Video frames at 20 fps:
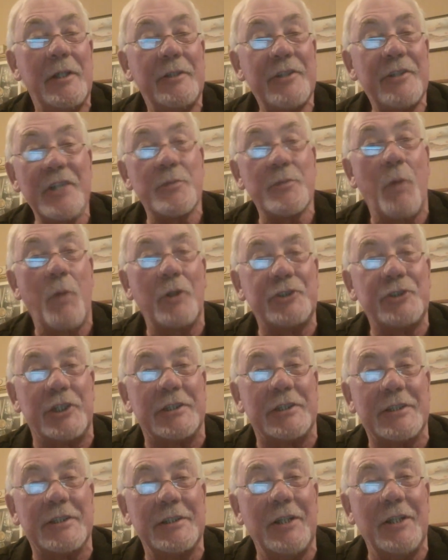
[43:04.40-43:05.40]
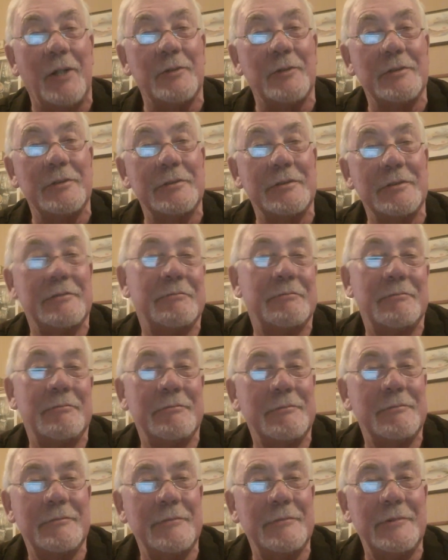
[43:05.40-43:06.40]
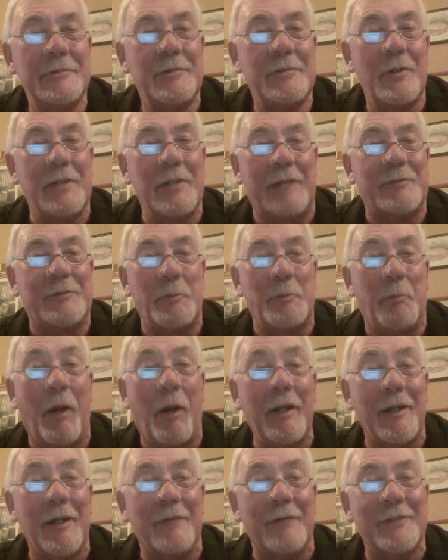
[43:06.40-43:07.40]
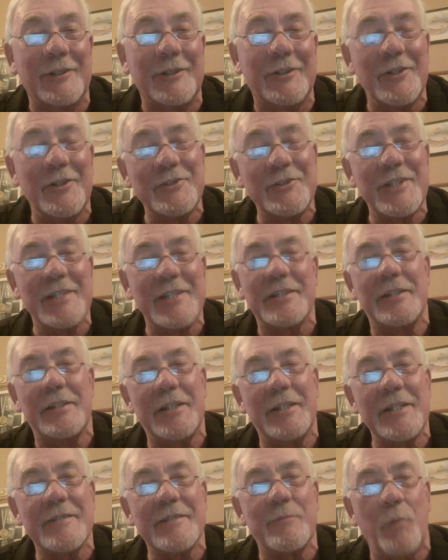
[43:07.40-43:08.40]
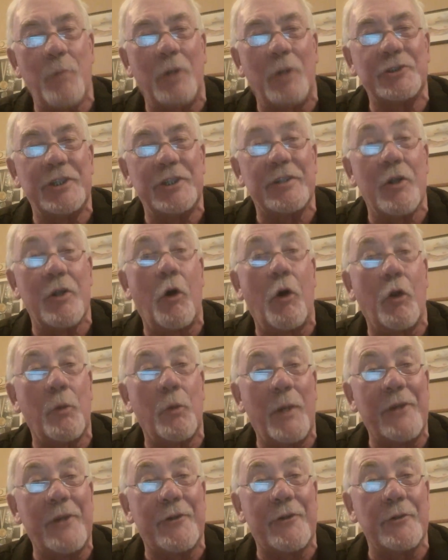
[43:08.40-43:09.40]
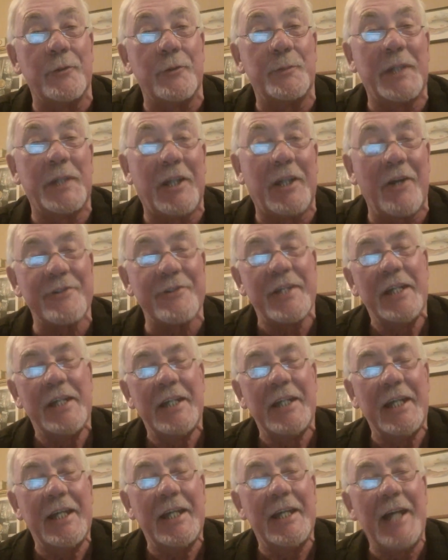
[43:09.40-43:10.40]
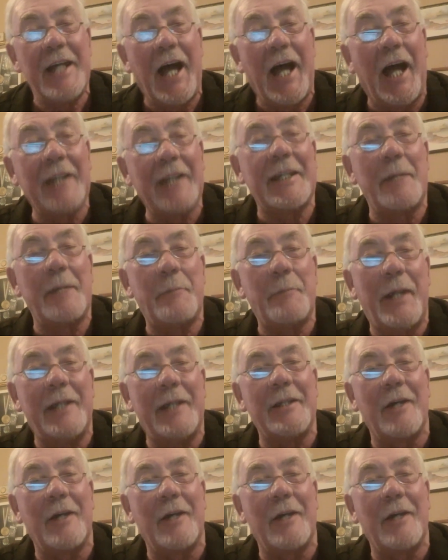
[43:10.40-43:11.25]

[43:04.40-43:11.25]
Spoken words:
just watch it. You don't have to buy advert, of course. Just watch it all the way through, because I get paid